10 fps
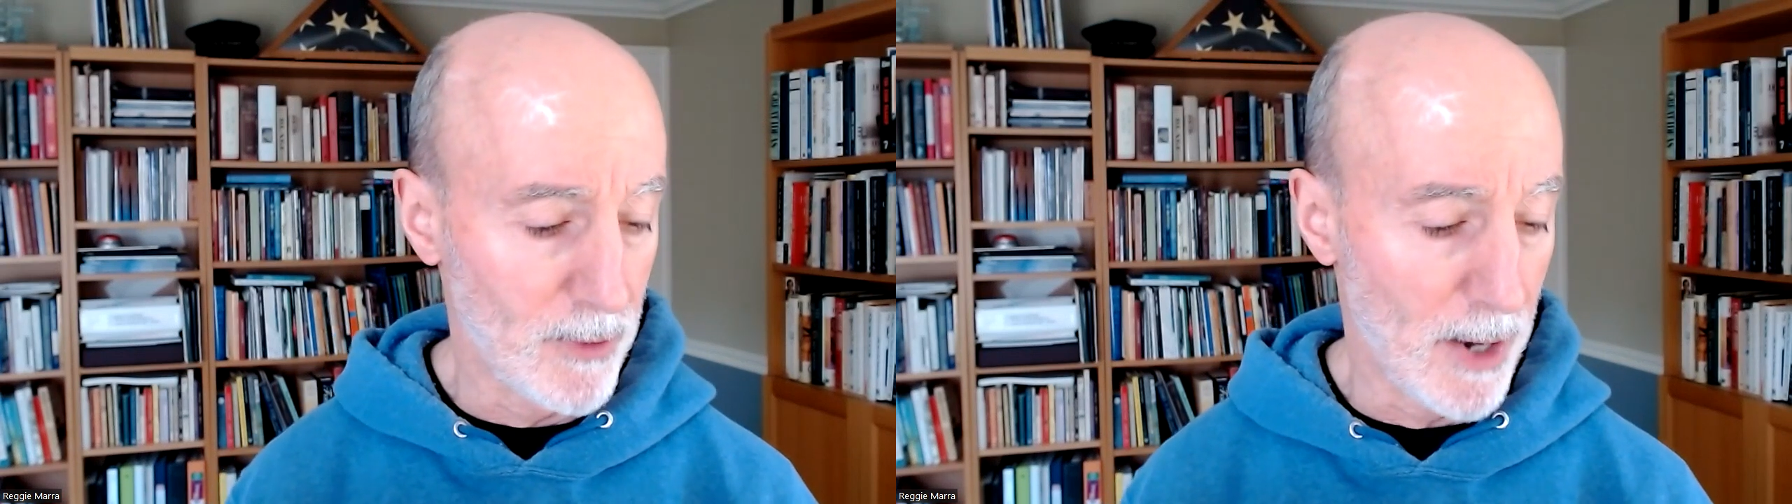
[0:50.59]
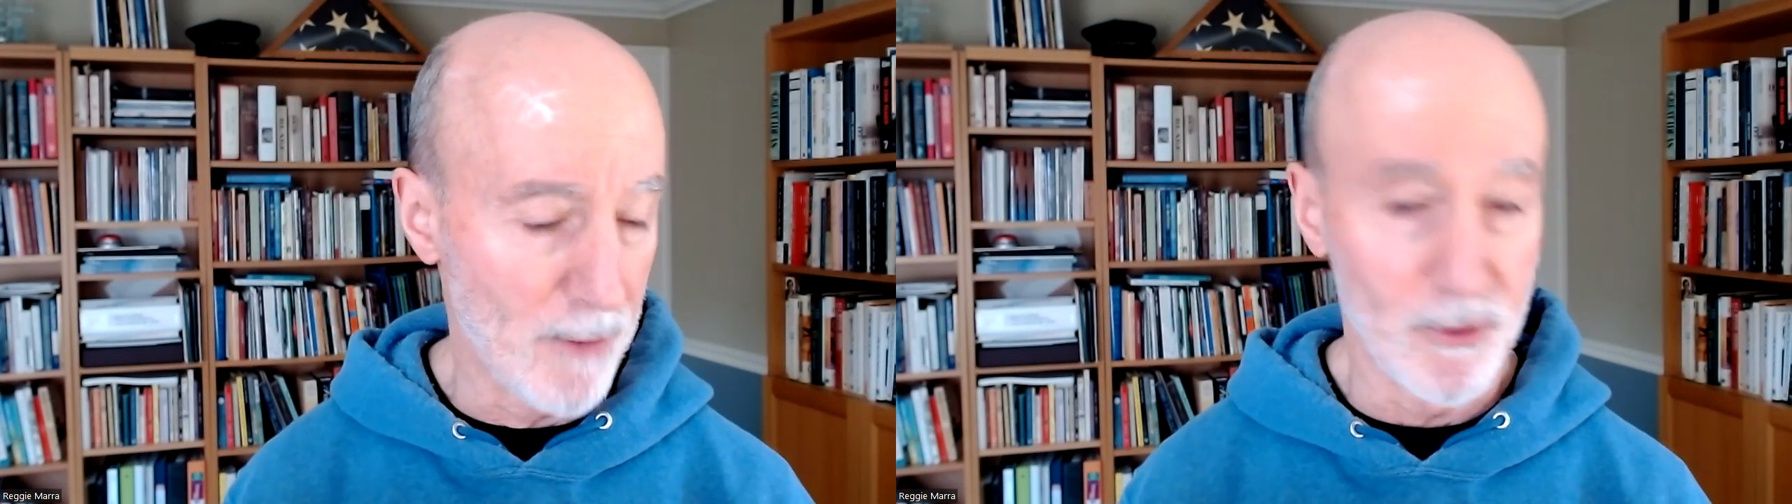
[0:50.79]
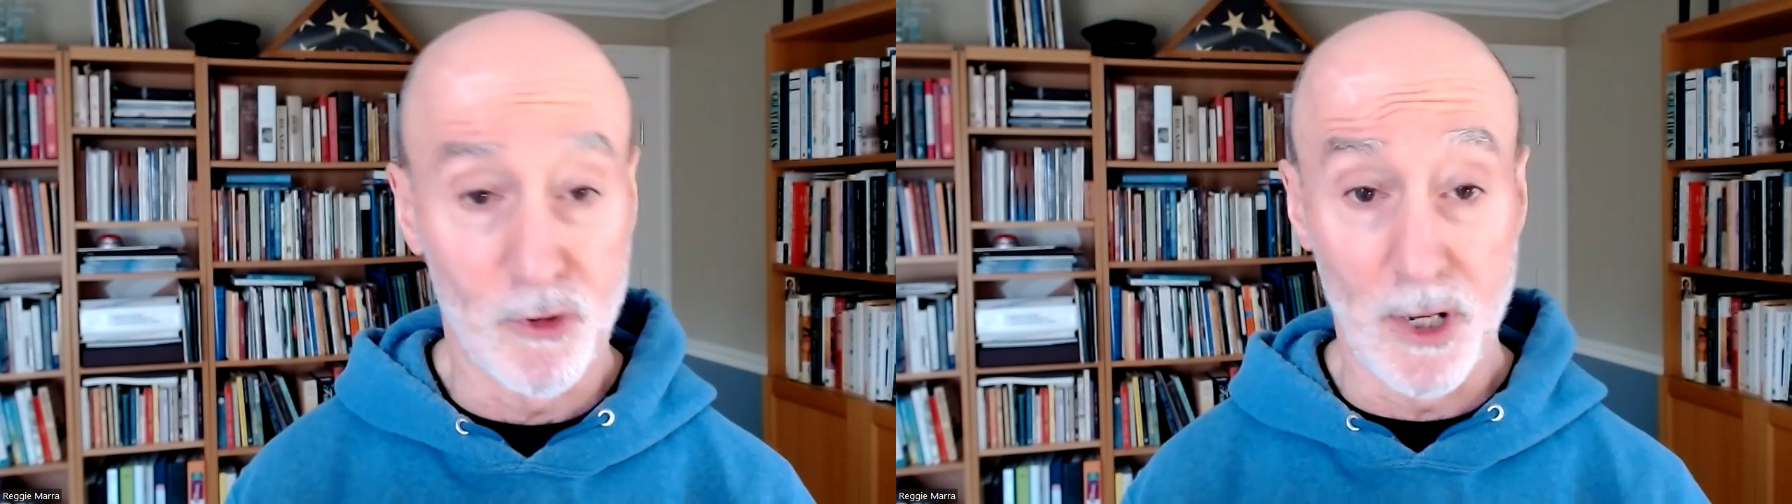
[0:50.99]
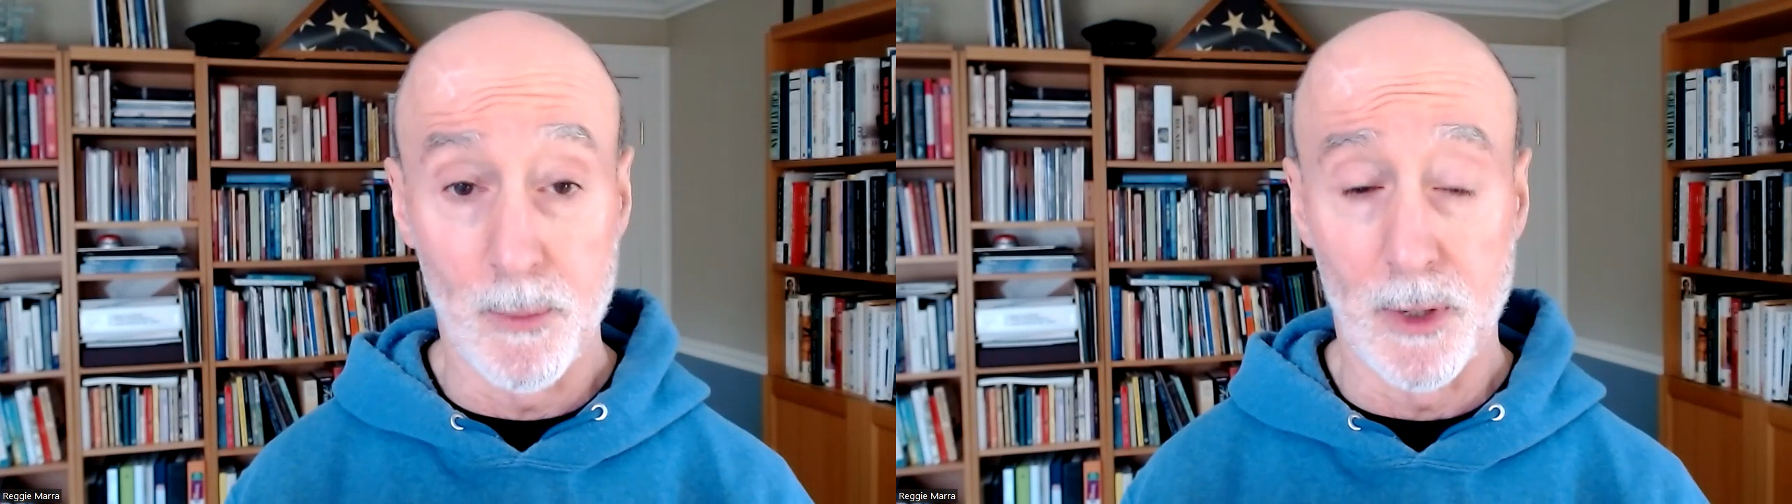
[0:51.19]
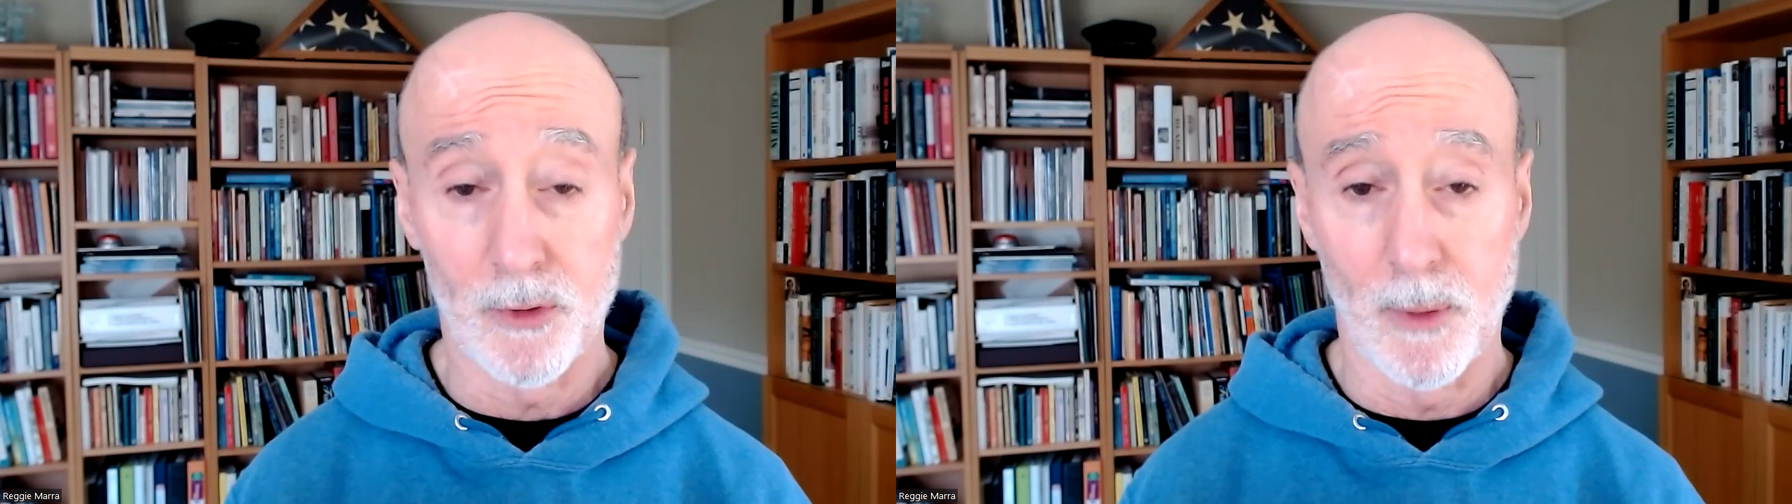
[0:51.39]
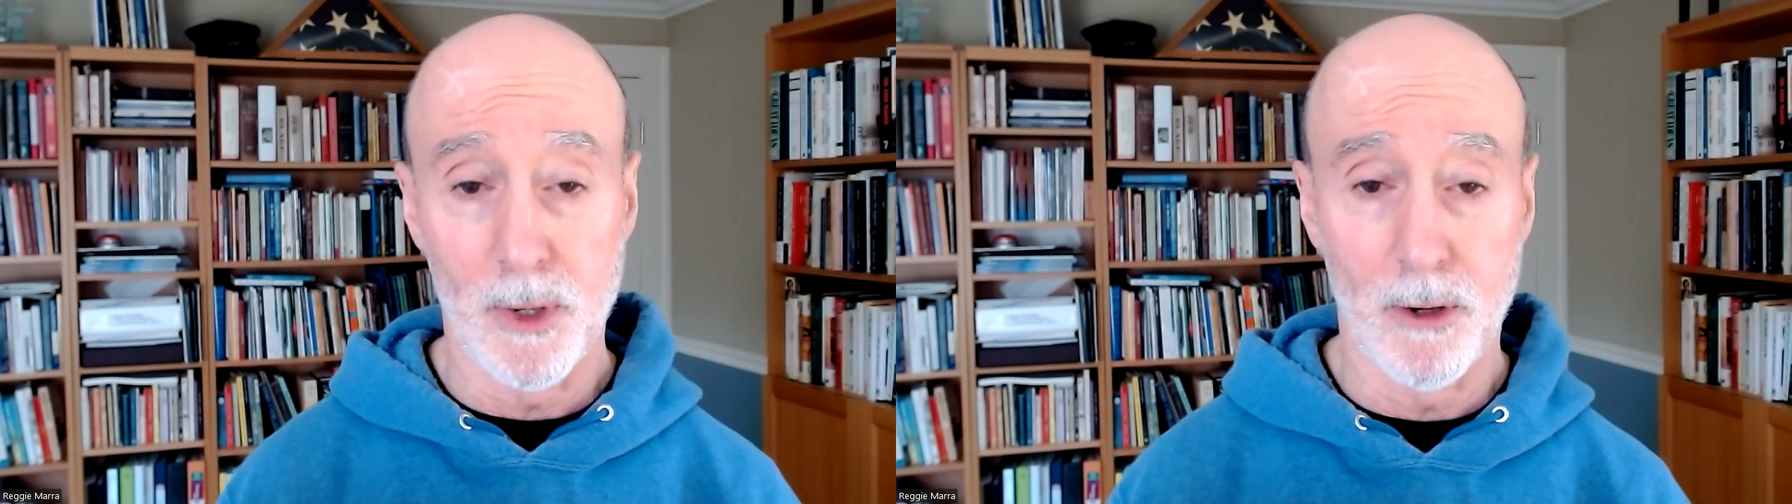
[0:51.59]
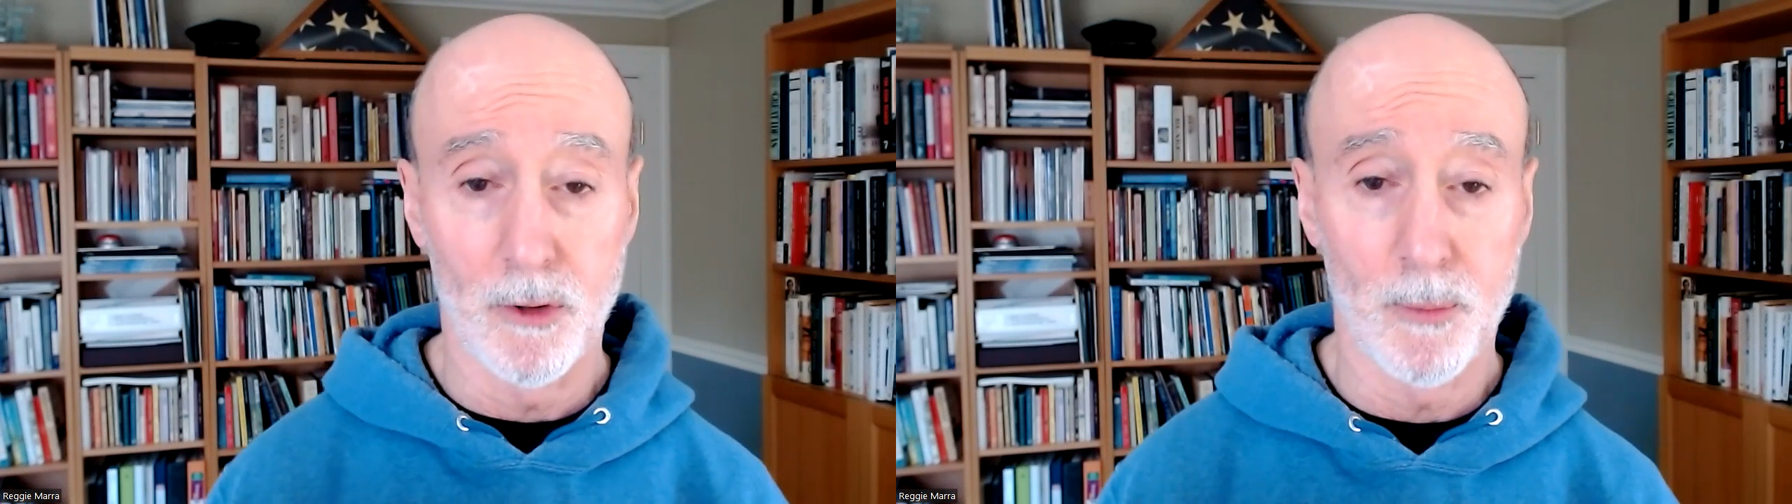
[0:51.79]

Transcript: haven't seen him in some years,